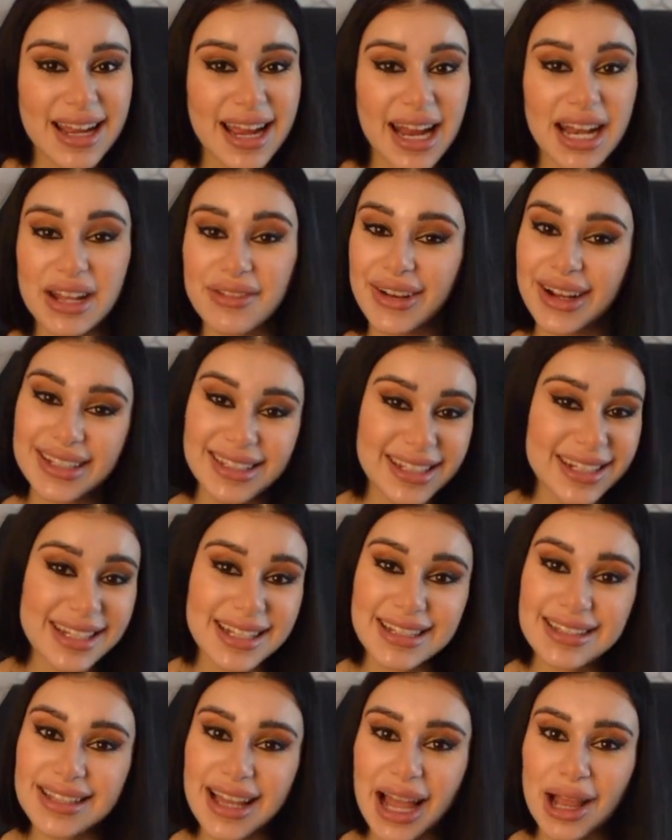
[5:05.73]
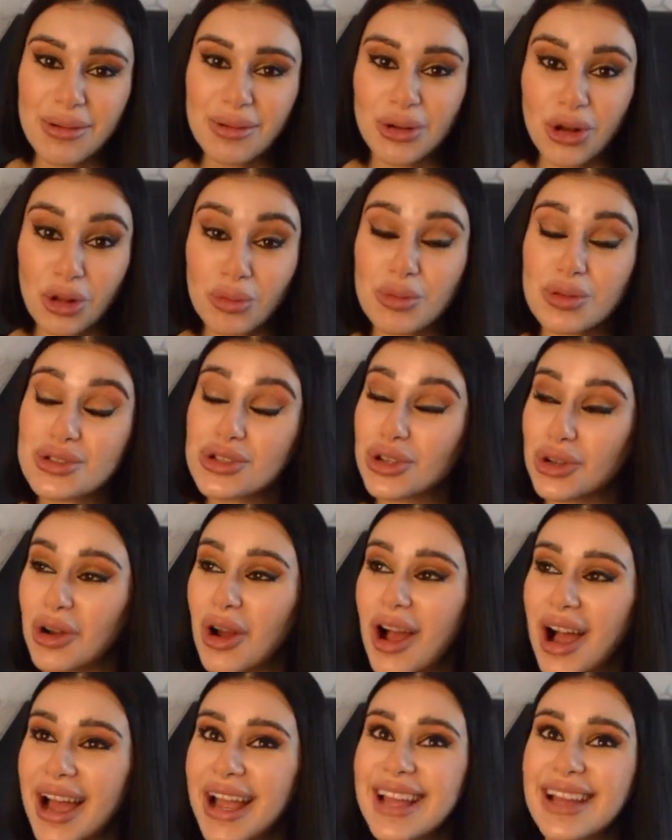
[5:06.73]
And if I didn't, I would almost
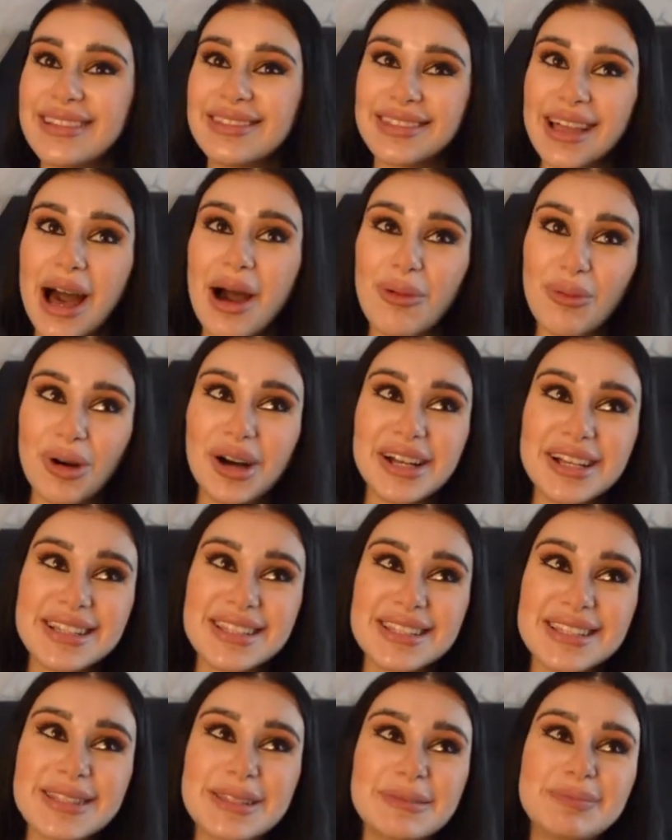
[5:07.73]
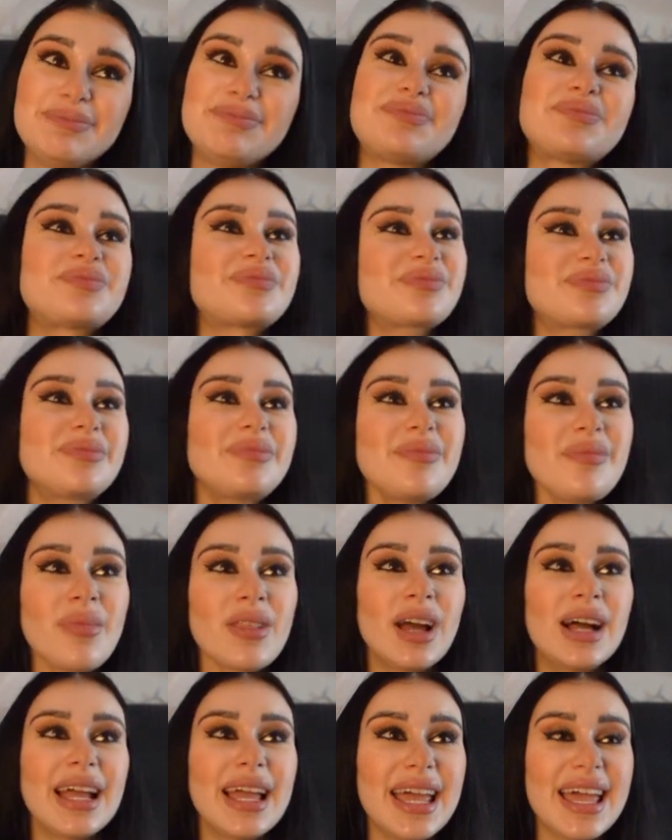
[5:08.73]
cry, and that was
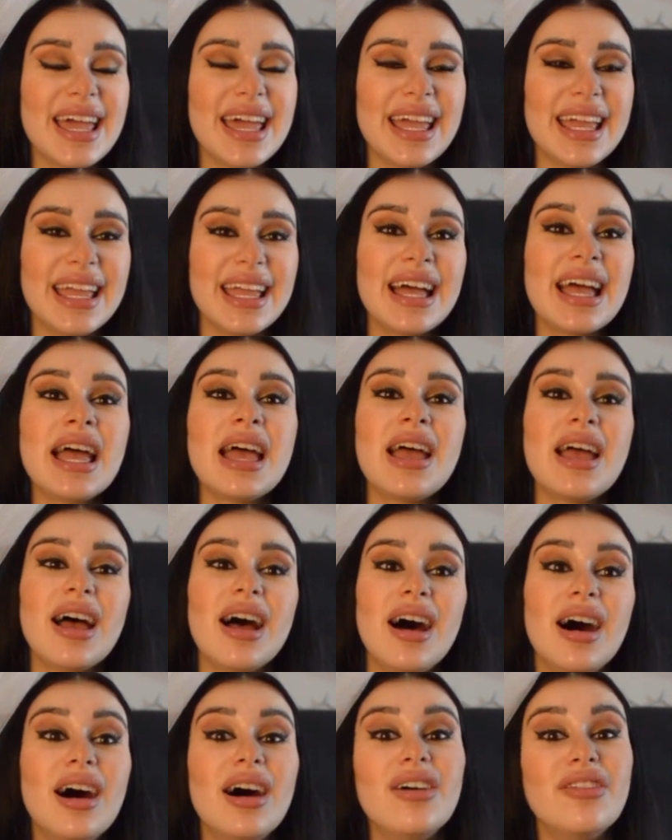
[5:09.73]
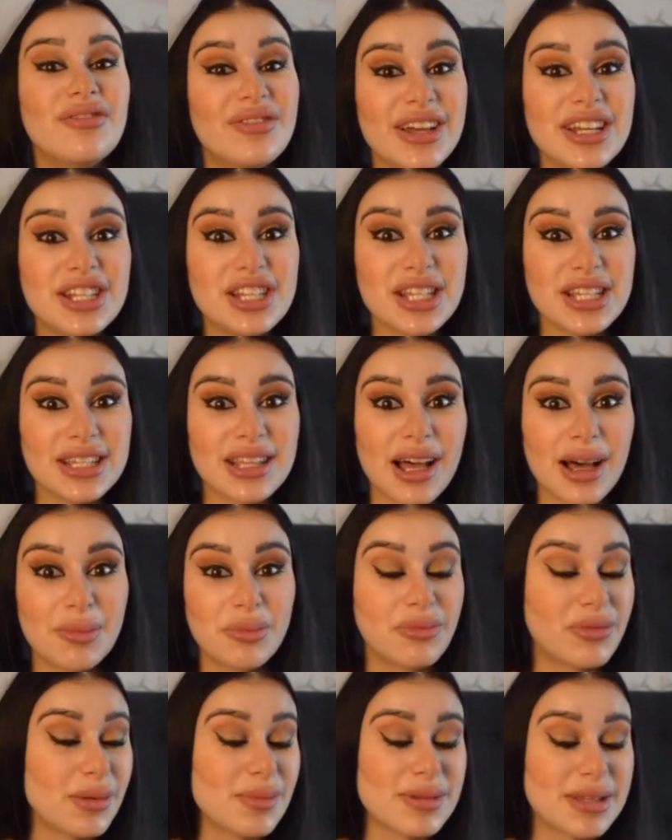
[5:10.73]
a veggie
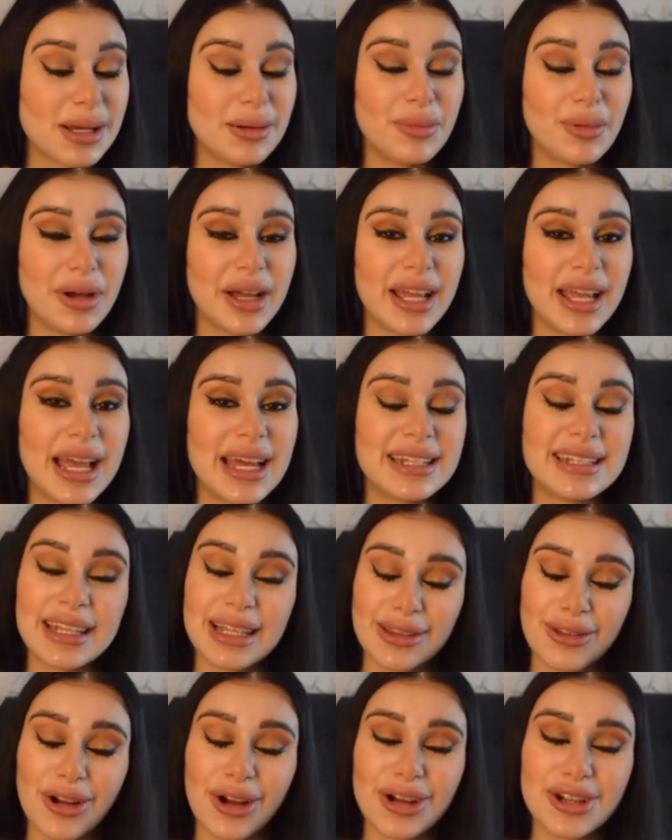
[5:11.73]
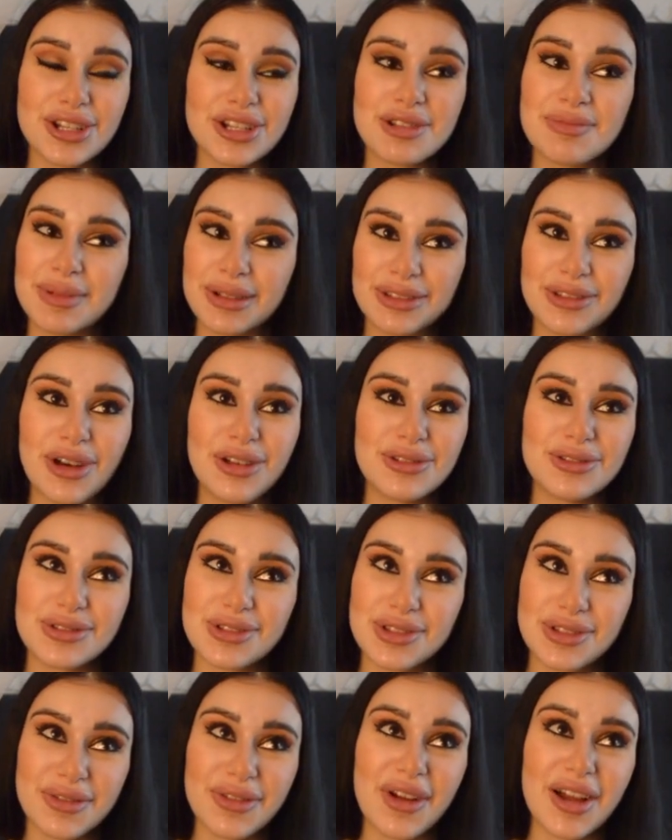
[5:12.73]
sub from Subway and a large
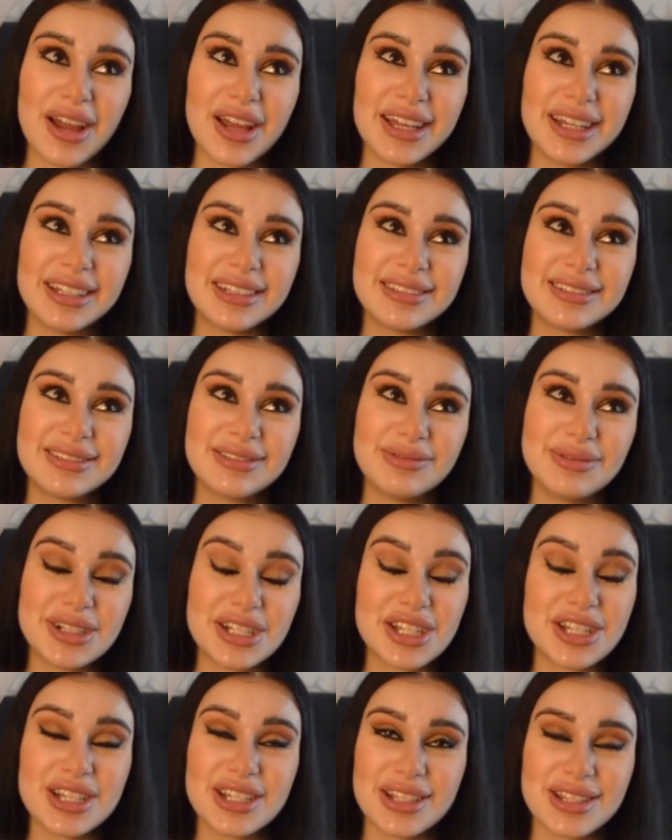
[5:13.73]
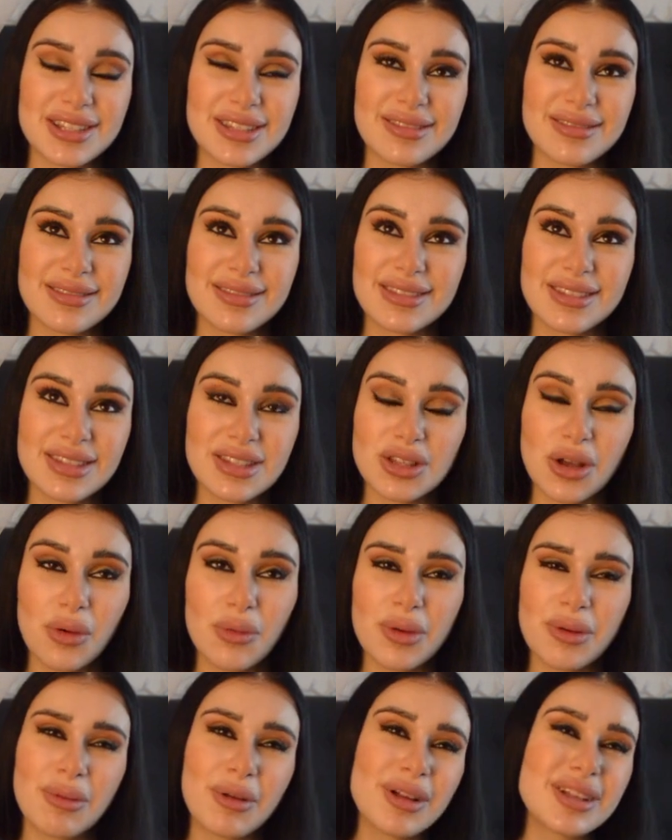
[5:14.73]
McDonald's fry, which is
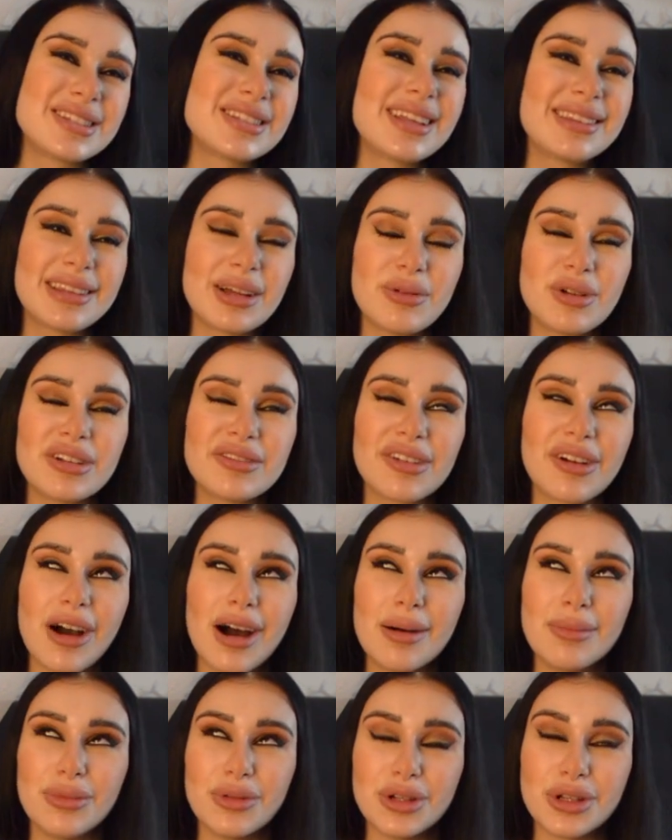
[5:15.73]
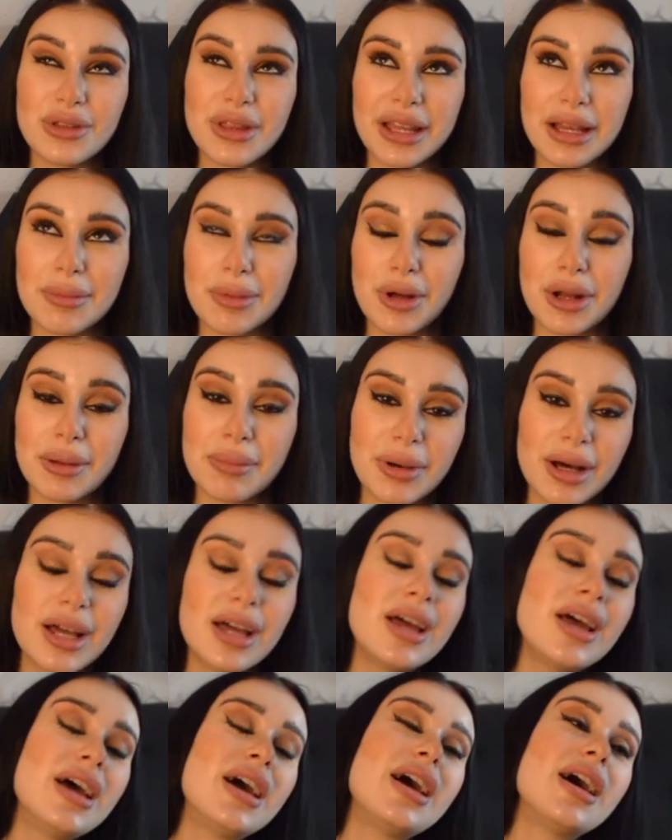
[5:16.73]
so, well, it's not that weird of a combo when you think about it, but
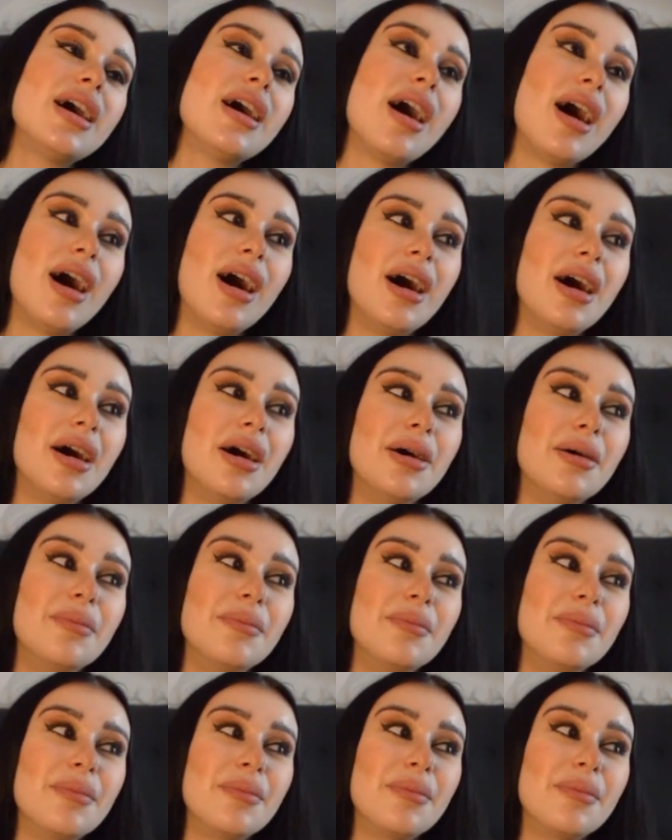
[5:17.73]
I